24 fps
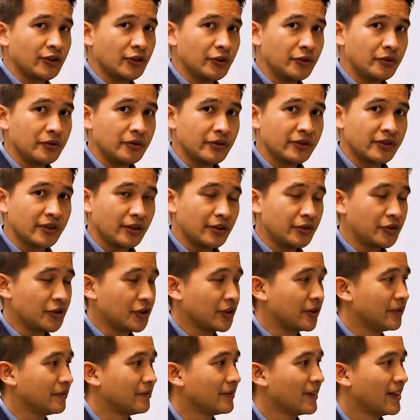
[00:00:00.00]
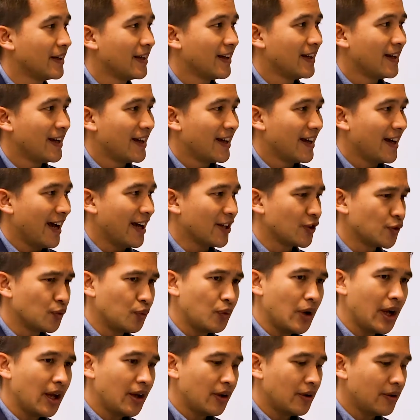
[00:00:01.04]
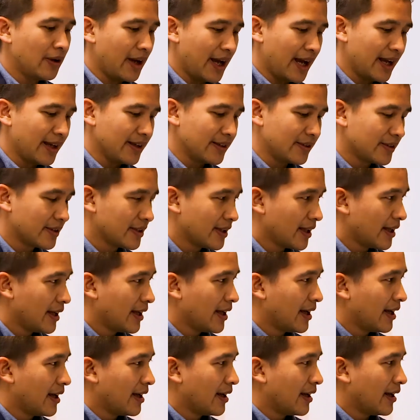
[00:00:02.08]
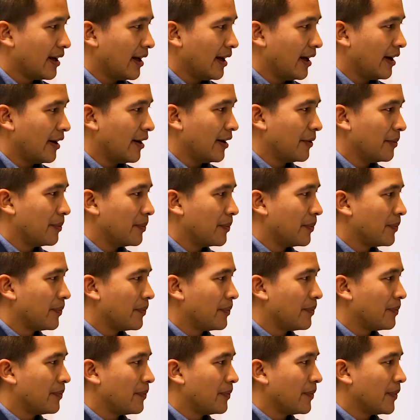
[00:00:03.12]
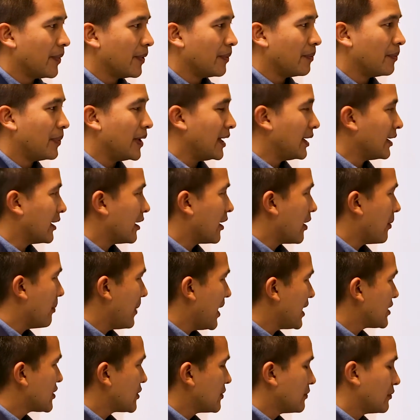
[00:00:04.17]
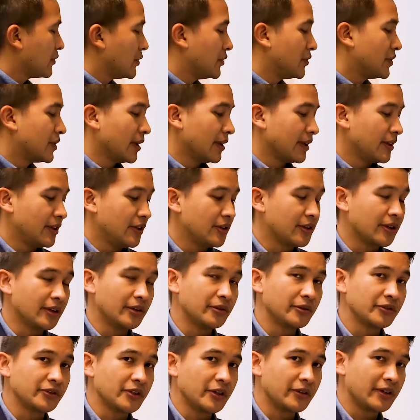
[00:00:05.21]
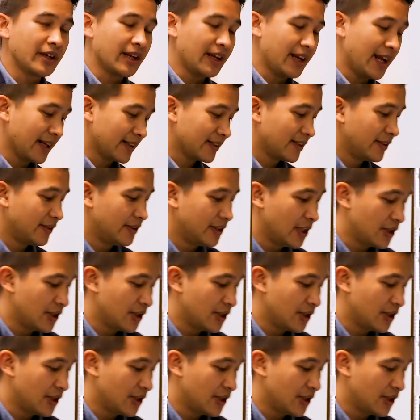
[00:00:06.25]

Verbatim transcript: two solution, as well as uh, being an Imagine router, you can also connect